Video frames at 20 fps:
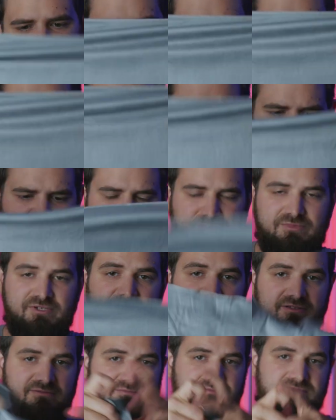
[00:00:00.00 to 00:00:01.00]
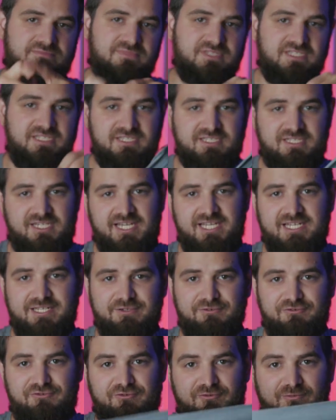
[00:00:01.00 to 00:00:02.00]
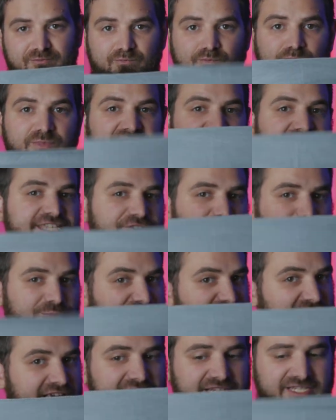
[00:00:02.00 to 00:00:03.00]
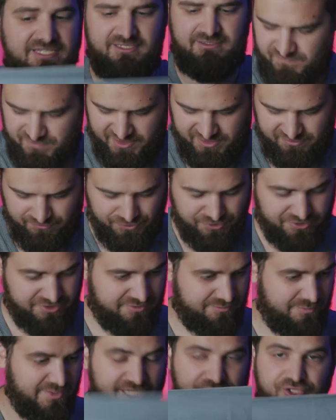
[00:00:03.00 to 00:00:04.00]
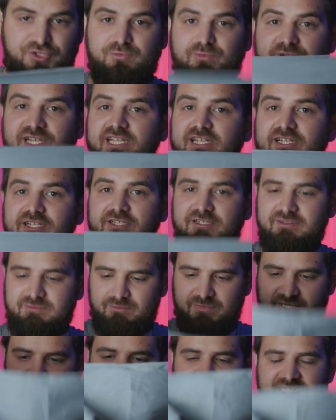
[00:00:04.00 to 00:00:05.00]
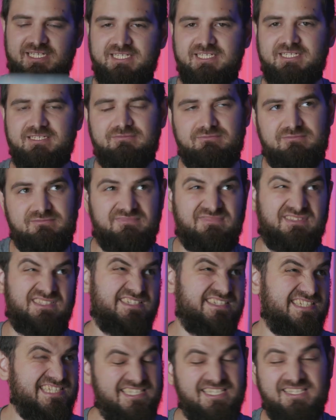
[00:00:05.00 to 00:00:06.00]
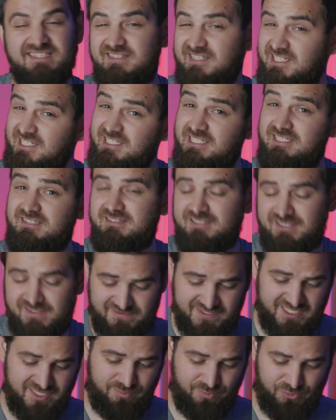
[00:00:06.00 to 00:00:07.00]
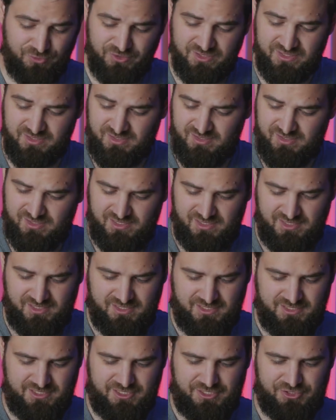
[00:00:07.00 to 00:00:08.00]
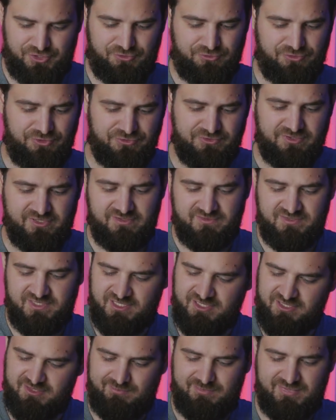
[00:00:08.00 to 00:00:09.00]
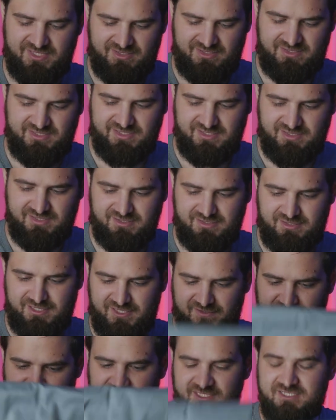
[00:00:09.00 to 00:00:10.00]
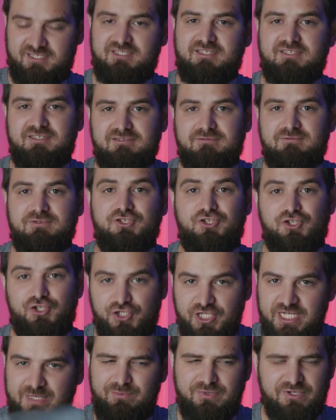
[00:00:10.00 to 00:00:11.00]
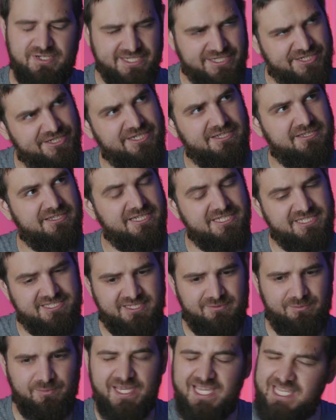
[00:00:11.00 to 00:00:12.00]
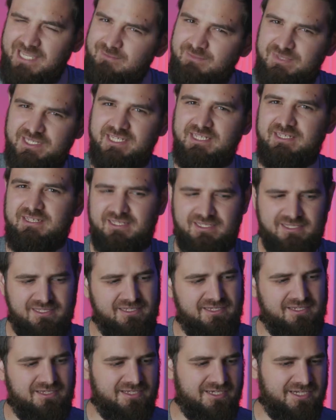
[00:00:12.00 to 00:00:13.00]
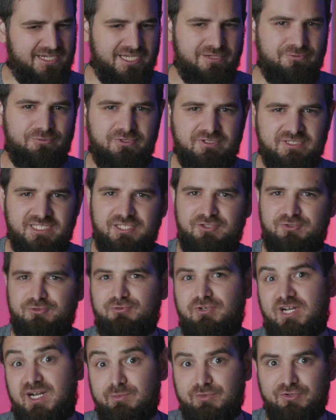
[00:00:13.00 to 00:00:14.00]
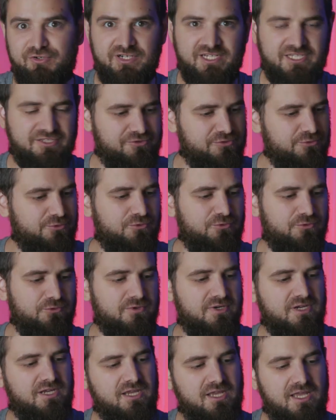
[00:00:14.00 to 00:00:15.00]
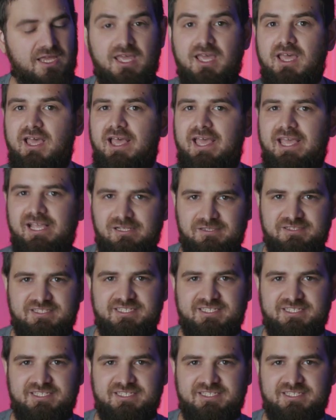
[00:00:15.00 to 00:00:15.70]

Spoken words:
I remember, it's kind of medium size. There was much bigger, but I didn't need it at that point, so using this. But at this trip I realized that maybe I will need to upgrade to L